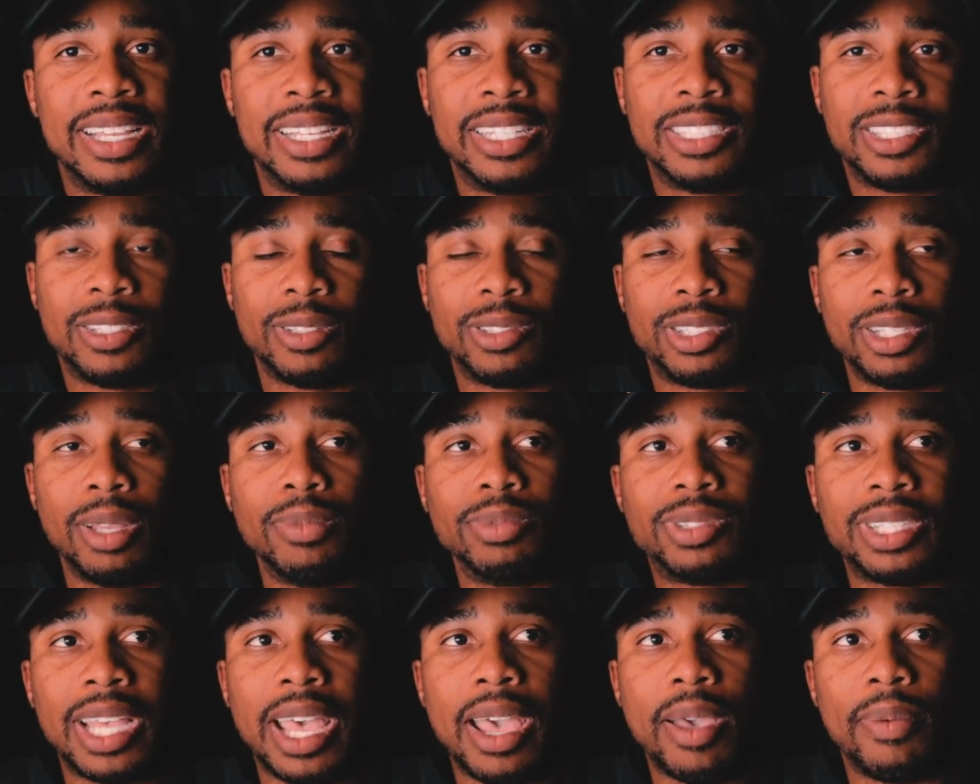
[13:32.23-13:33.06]
So
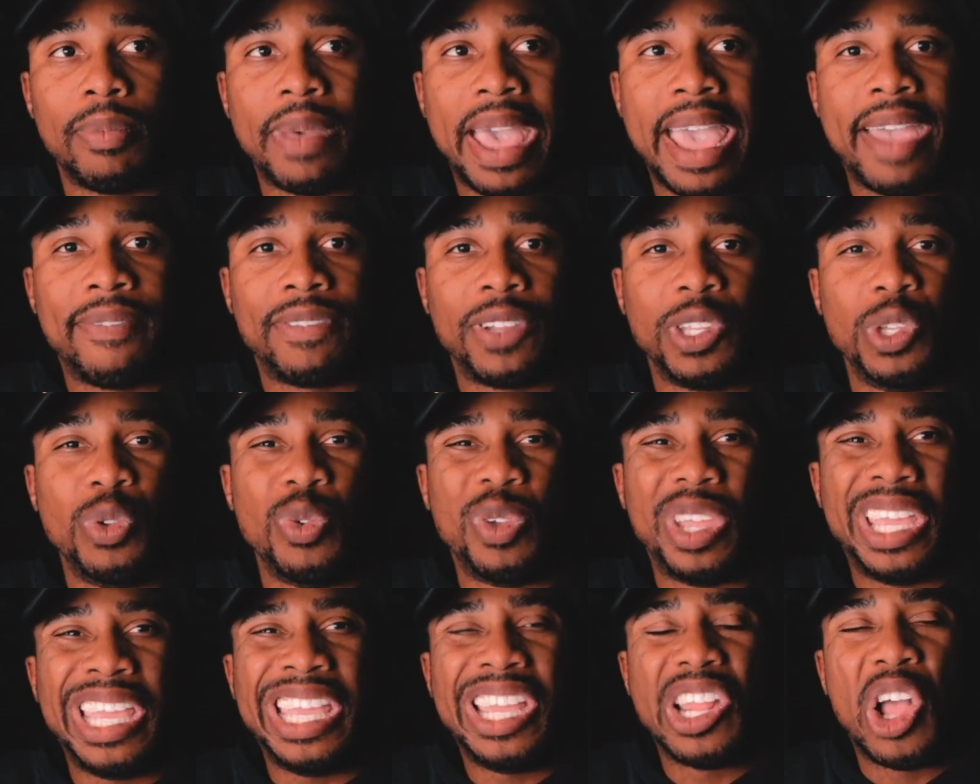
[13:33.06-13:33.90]
sometime after
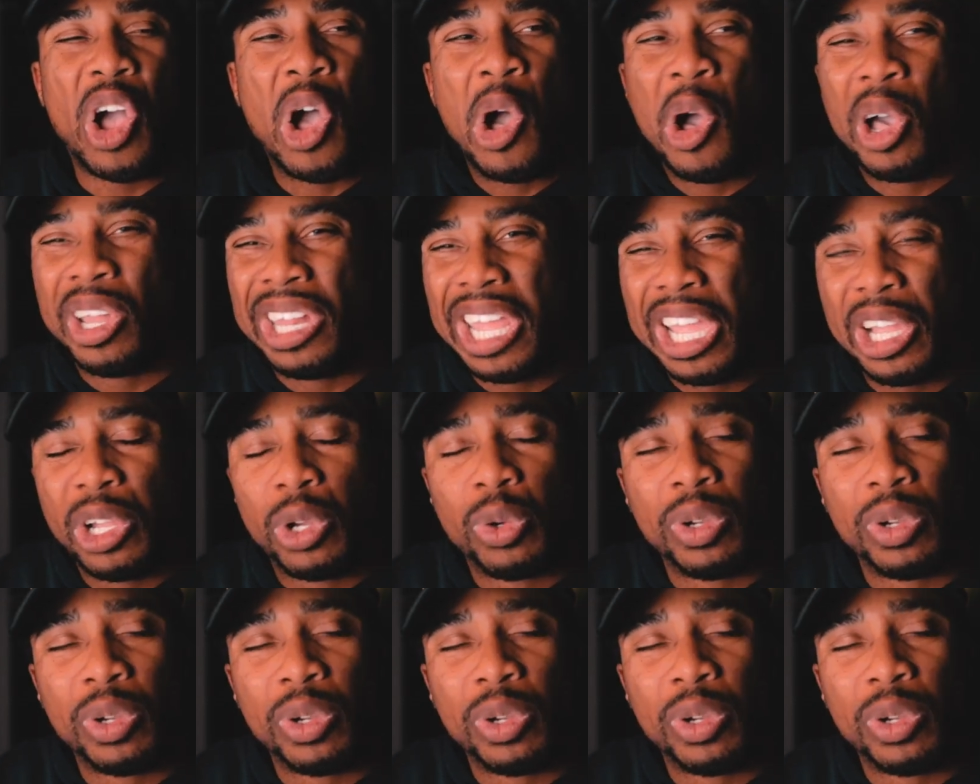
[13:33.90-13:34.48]
you eat all that